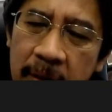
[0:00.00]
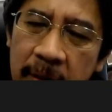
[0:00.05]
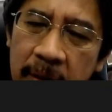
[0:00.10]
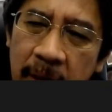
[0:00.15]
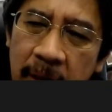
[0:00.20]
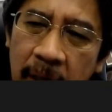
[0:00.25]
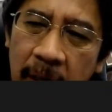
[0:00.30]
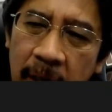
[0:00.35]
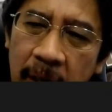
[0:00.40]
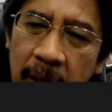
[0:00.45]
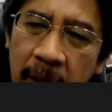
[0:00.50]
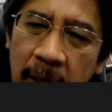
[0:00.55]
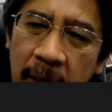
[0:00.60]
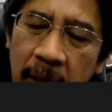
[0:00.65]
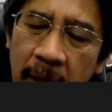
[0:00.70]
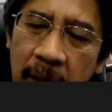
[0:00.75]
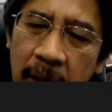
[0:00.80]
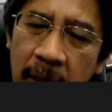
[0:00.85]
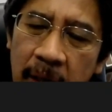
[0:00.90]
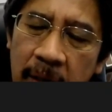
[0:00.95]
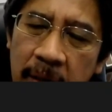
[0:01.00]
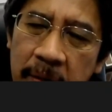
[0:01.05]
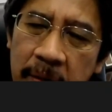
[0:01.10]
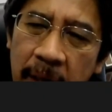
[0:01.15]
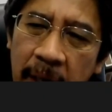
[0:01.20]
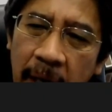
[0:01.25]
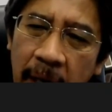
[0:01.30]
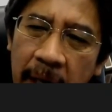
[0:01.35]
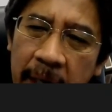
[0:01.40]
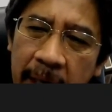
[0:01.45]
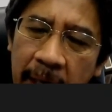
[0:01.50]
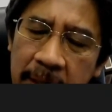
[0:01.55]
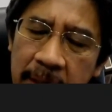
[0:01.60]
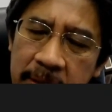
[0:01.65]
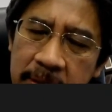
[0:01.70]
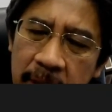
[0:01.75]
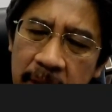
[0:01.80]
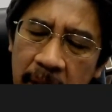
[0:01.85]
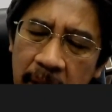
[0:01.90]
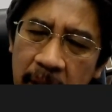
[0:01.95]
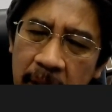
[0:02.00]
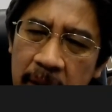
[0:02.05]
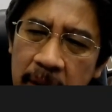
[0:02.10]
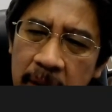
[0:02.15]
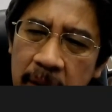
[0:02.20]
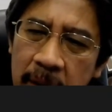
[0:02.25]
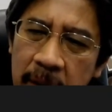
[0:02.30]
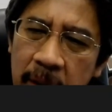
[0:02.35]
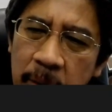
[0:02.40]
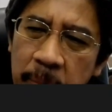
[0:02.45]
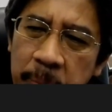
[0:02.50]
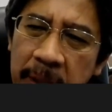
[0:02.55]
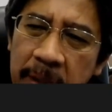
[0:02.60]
I guess it'll be